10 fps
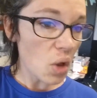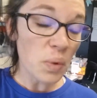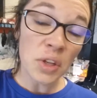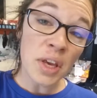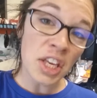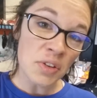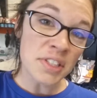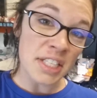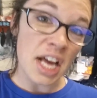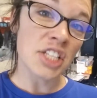when you get
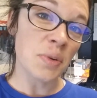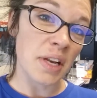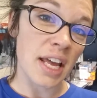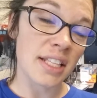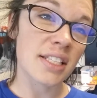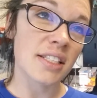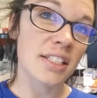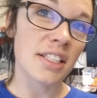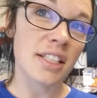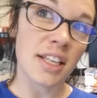used to not doing it,
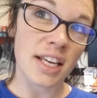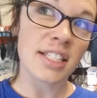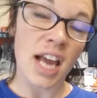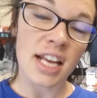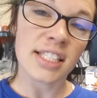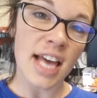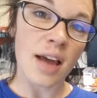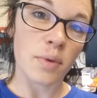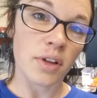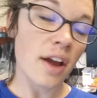it's kind of
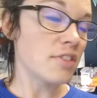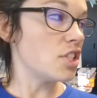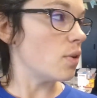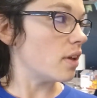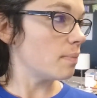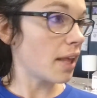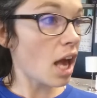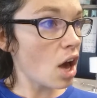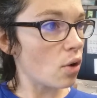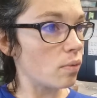sad when you have to do it. I'm
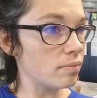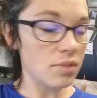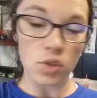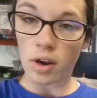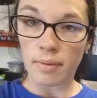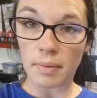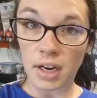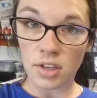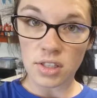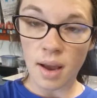like, oh, do I remember
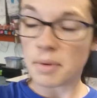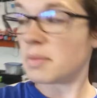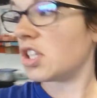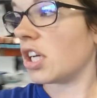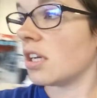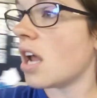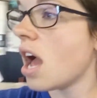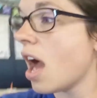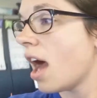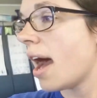how to use a copy machine?
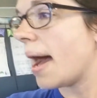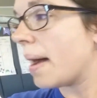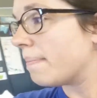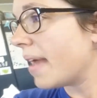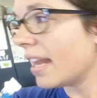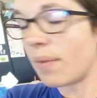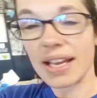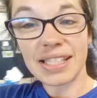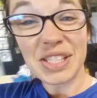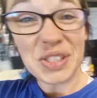
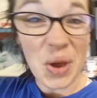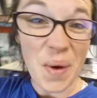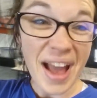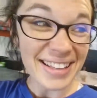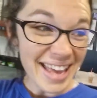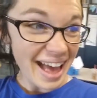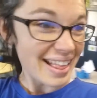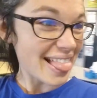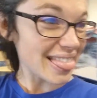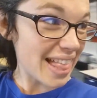Anyways, so yeah,
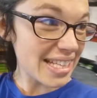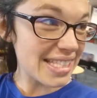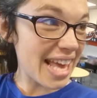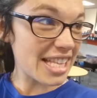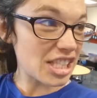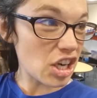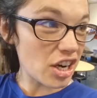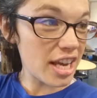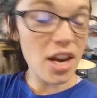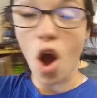let's get
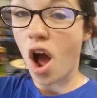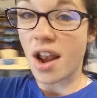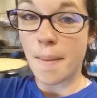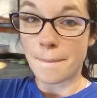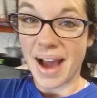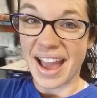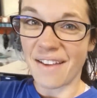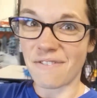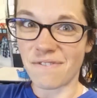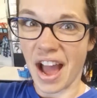started on
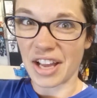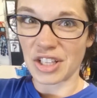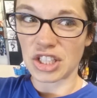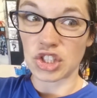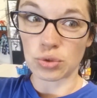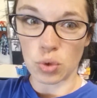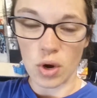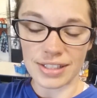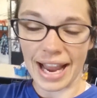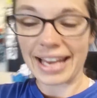my file
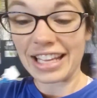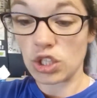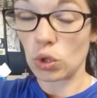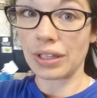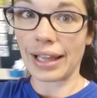drawers. I need to